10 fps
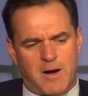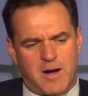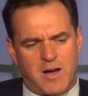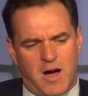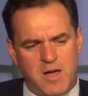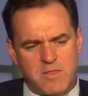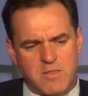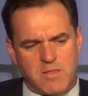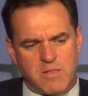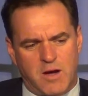I, I,
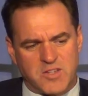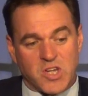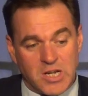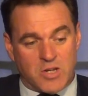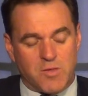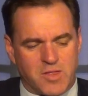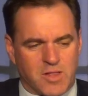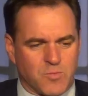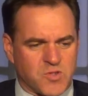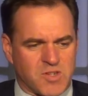I certainly don't
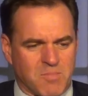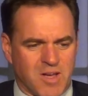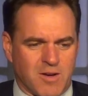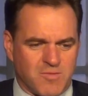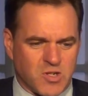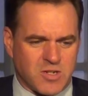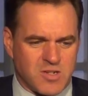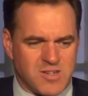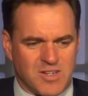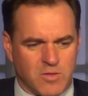think there was some kind of
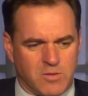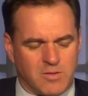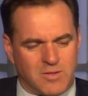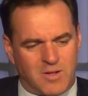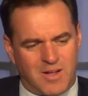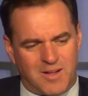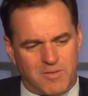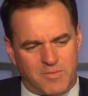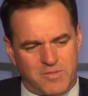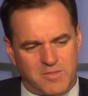dirty deal
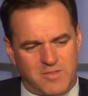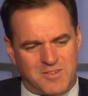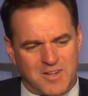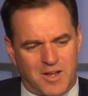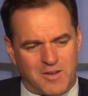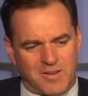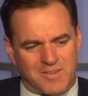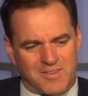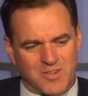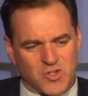uh,
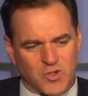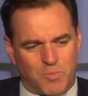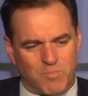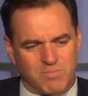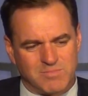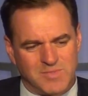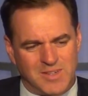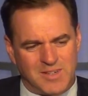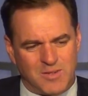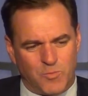done, the job
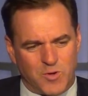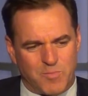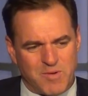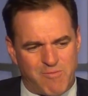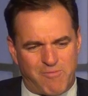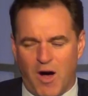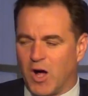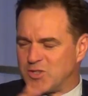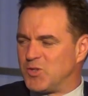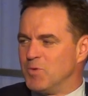would have been
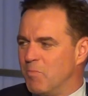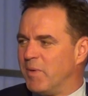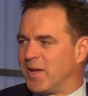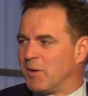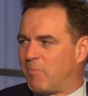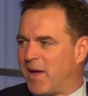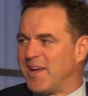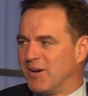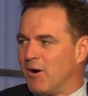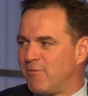far too big a
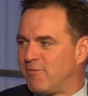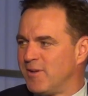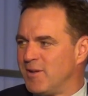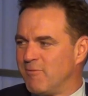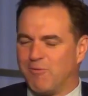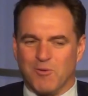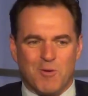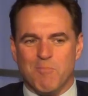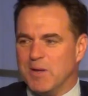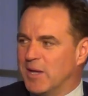payoff
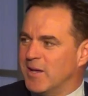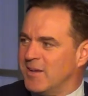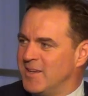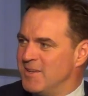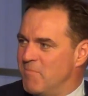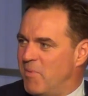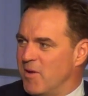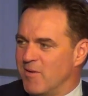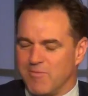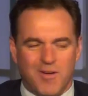for a mere
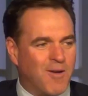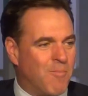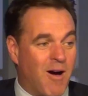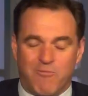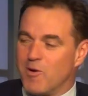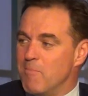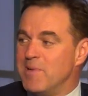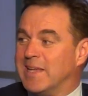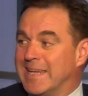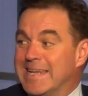bit of, uh, for a
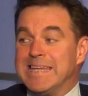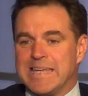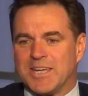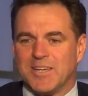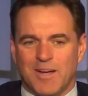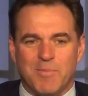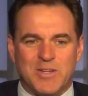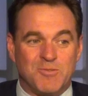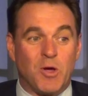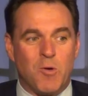mere leak. I
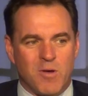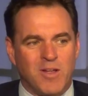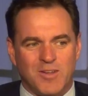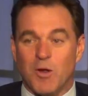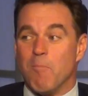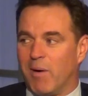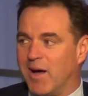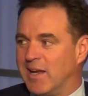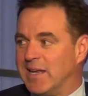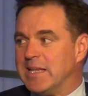mean, you don't, you don't
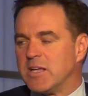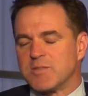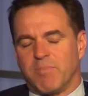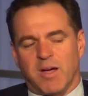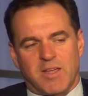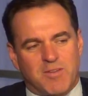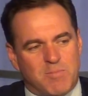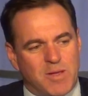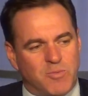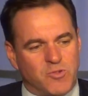buy leaks by giving
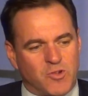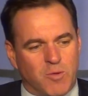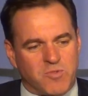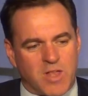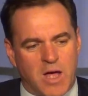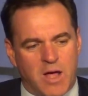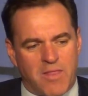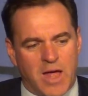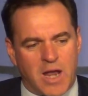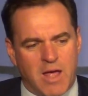people jobs that,
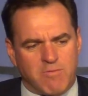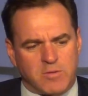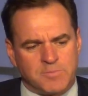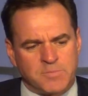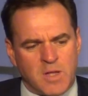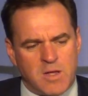at that level.